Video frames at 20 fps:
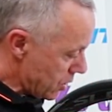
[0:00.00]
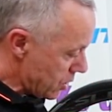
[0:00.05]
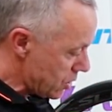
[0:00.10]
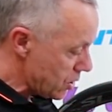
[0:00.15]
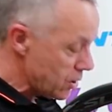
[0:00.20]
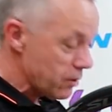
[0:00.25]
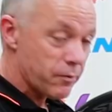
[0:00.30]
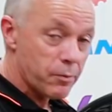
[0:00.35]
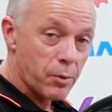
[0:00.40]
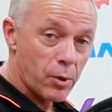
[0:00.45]

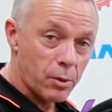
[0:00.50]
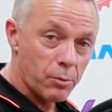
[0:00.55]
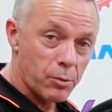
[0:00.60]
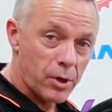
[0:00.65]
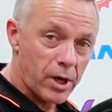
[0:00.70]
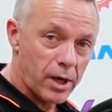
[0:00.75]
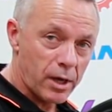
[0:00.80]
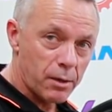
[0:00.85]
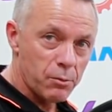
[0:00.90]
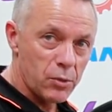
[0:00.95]
stiff bottom
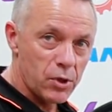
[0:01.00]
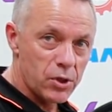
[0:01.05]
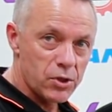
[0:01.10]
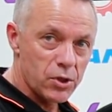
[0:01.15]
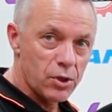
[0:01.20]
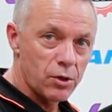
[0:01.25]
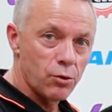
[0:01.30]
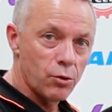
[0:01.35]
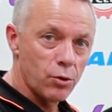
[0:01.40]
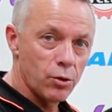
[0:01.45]
bracket means
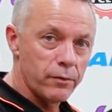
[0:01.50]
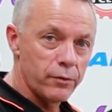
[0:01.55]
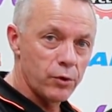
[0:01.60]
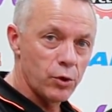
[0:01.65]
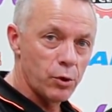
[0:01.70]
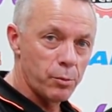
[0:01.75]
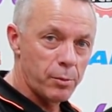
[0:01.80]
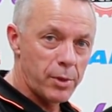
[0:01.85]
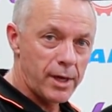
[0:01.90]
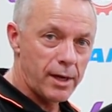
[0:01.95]
that all of
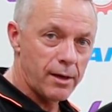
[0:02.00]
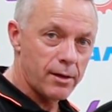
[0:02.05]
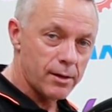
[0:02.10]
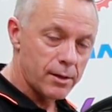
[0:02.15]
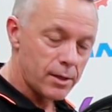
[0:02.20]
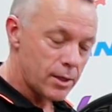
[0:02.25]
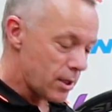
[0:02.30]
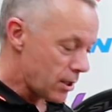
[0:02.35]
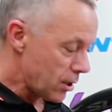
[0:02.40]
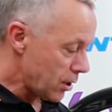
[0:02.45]
your power
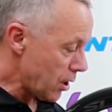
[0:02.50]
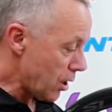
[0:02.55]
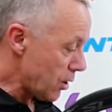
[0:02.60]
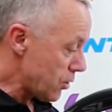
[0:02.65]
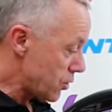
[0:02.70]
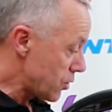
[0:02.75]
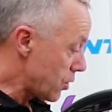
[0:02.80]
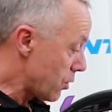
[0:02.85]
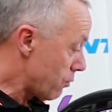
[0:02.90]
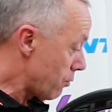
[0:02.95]

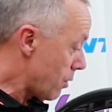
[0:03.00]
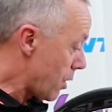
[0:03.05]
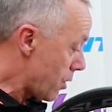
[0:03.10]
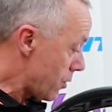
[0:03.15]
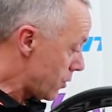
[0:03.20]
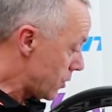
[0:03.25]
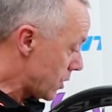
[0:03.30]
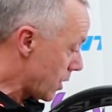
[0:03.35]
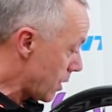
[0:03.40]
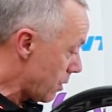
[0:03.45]
goes to the
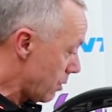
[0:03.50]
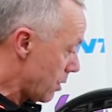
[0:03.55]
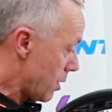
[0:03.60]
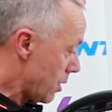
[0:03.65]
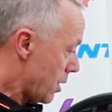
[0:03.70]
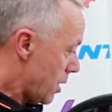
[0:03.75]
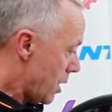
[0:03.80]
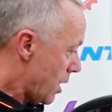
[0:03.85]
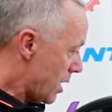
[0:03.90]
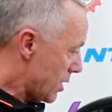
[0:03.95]
road. So
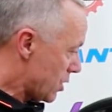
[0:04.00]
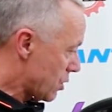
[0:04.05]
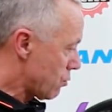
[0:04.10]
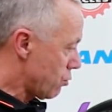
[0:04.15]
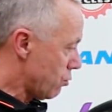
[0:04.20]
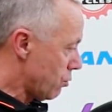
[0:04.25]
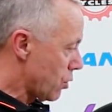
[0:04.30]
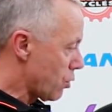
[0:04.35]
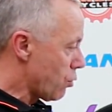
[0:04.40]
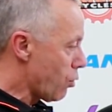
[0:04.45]
it's
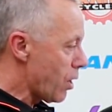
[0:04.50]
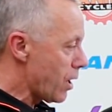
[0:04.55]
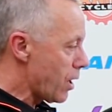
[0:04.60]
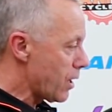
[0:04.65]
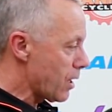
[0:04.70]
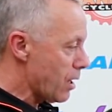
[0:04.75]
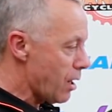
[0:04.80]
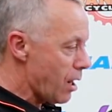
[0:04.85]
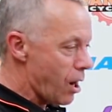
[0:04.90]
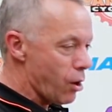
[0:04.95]
quite
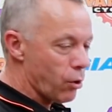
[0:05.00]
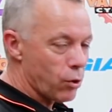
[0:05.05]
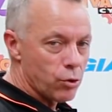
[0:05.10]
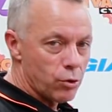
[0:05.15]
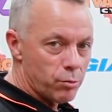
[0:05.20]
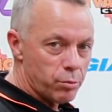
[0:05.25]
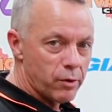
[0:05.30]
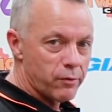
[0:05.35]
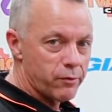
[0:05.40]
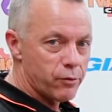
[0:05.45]
a
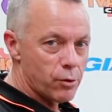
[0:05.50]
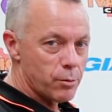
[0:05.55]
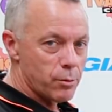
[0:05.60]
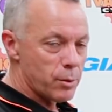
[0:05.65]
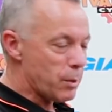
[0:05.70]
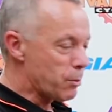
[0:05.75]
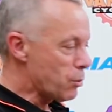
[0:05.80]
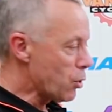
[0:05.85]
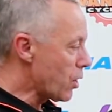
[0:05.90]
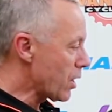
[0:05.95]
good
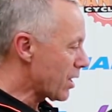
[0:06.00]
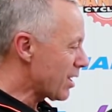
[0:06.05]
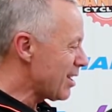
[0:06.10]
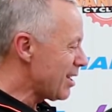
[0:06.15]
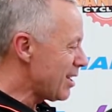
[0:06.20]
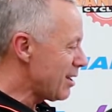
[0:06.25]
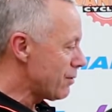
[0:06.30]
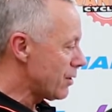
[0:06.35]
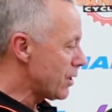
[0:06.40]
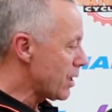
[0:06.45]
performing bike,
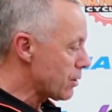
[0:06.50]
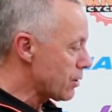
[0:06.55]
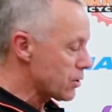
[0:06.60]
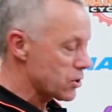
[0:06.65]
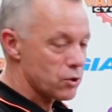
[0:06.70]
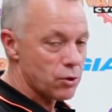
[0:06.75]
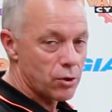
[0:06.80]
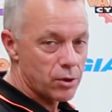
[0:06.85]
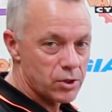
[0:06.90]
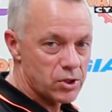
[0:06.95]
even though
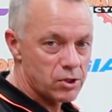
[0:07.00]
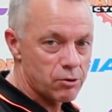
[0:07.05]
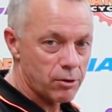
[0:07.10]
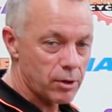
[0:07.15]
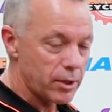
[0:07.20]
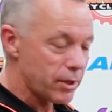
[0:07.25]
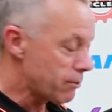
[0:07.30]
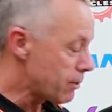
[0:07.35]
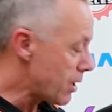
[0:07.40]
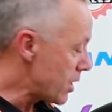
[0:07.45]
it's not
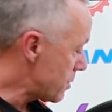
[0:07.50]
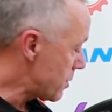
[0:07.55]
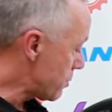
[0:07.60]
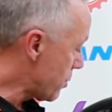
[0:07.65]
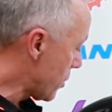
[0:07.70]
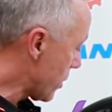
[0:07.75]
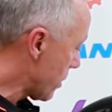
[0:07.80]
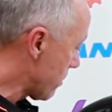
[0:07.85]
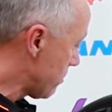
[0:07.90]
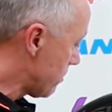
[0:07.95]
strictly a race
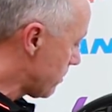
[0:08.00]
bike.